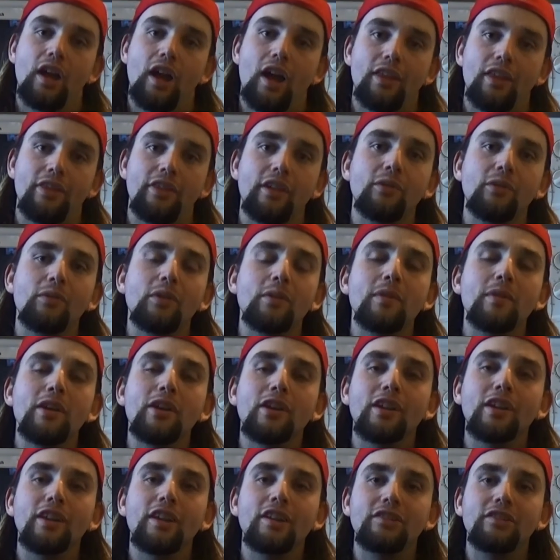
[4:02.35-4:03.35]
I think what
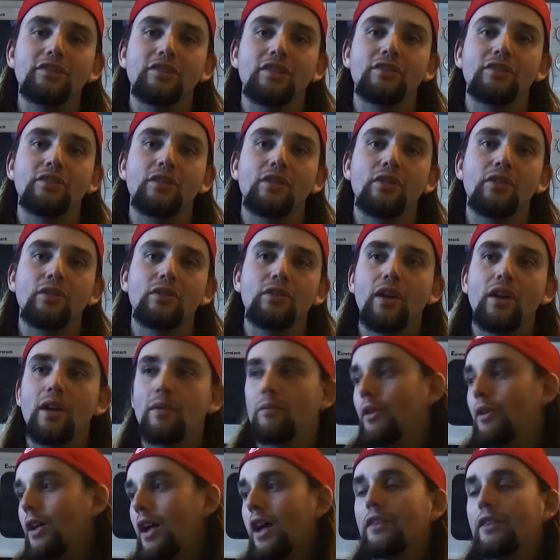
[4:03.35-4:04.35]
America needs to do
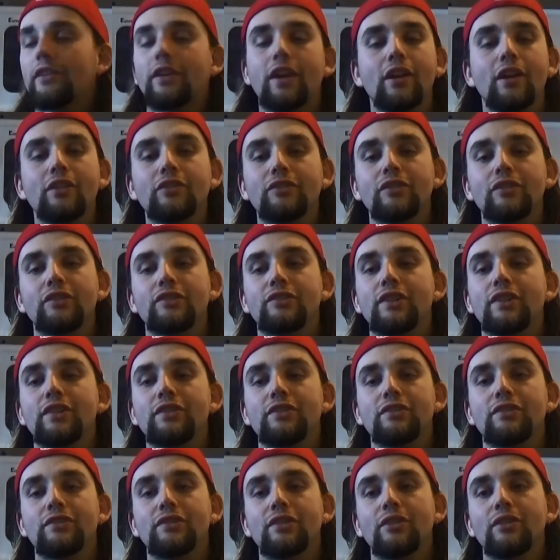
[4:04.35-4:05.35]
and what other countries need
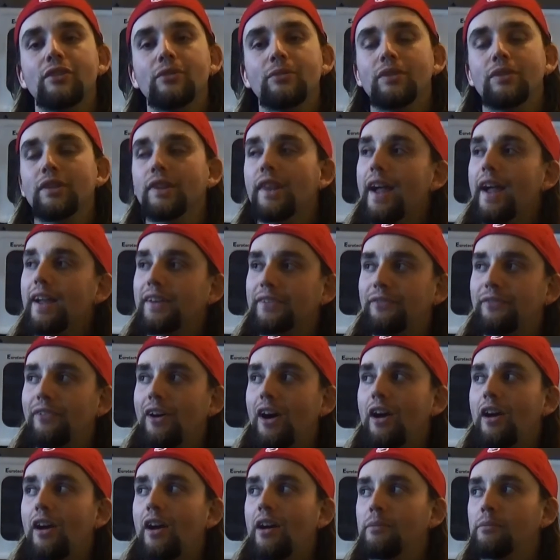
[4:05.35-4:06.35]
to do with lax
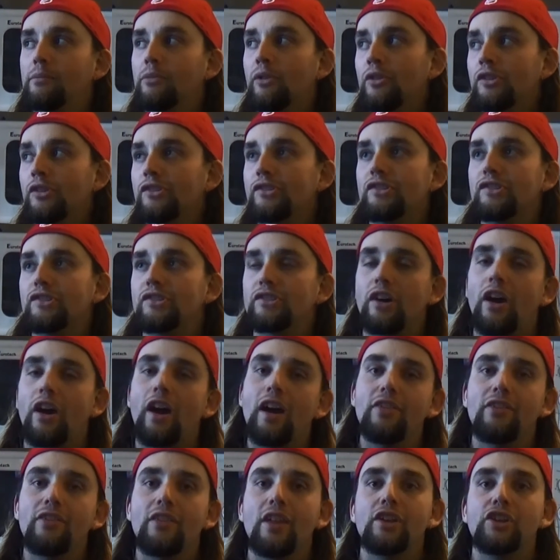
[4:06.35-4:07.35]
firearm laws is
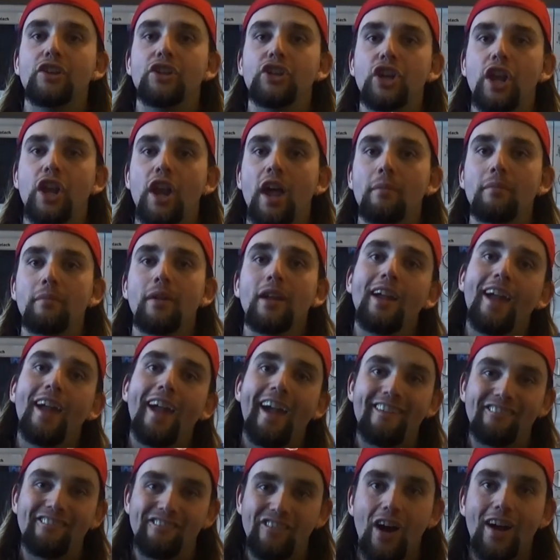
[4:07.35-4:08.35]
tighten that shit up
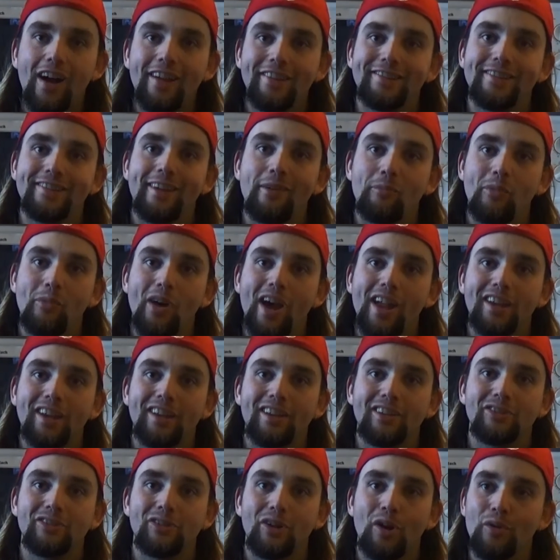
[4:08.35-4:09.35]
and find some way to
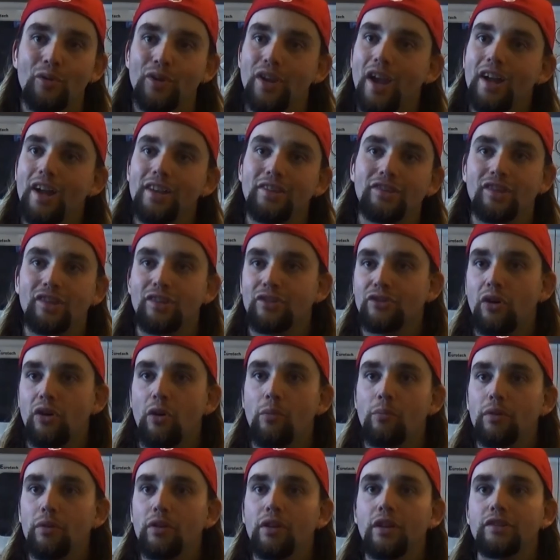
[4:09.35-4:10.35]
control guns,
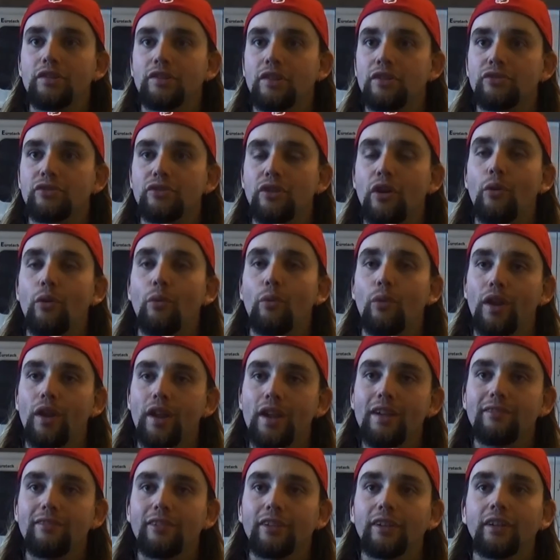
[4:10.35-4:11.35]
control bullets, control
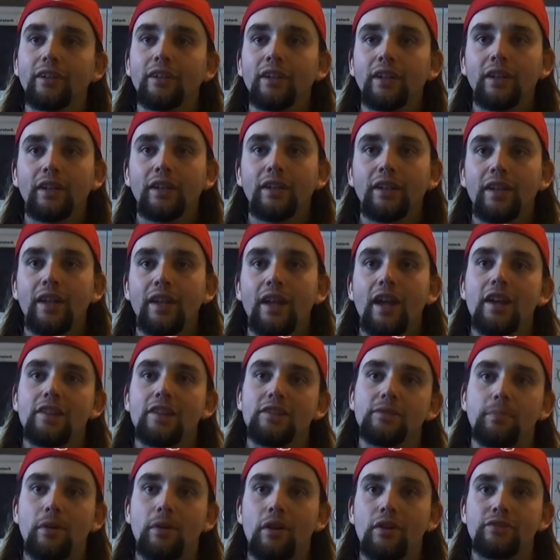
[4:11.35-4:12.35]
whatever,
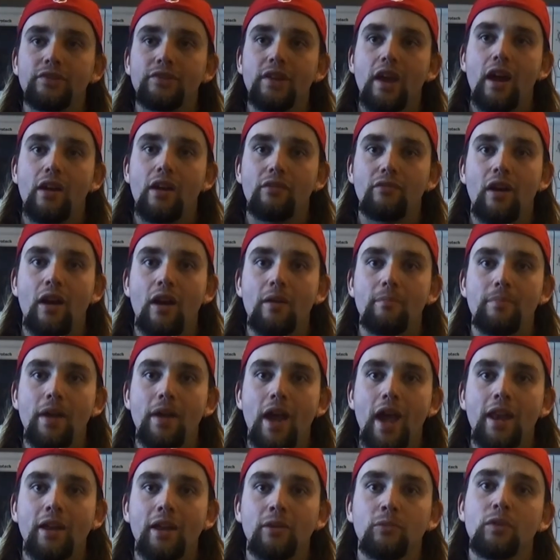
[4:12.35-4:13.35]
as opposed to outright
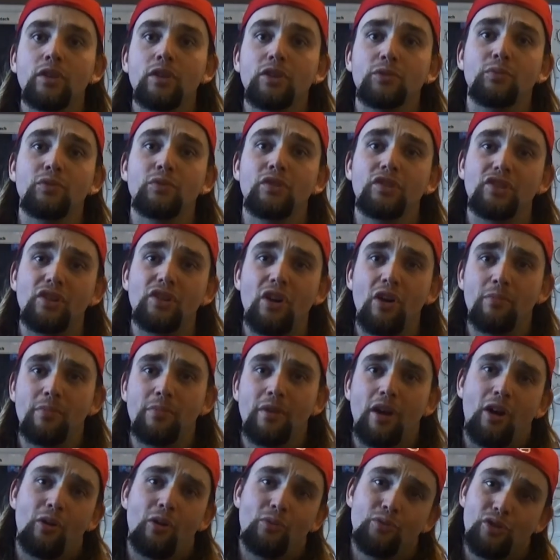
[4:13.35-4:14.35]
banning, which will just
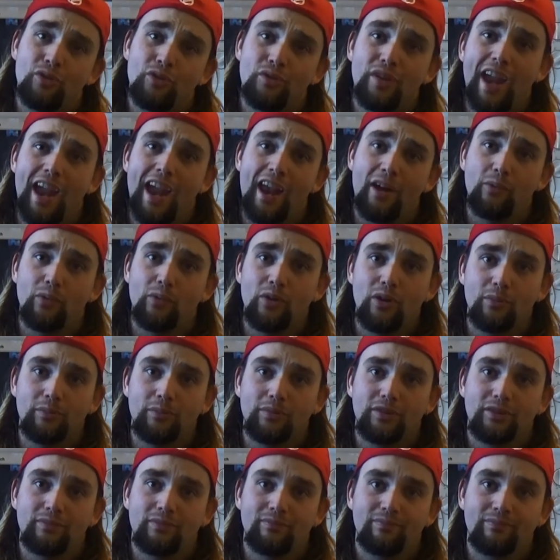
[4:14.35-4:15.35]
open a whole new can of
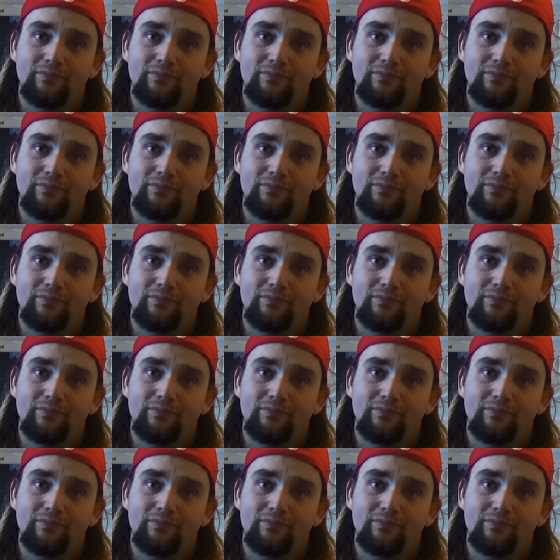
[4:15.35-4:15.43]
worms.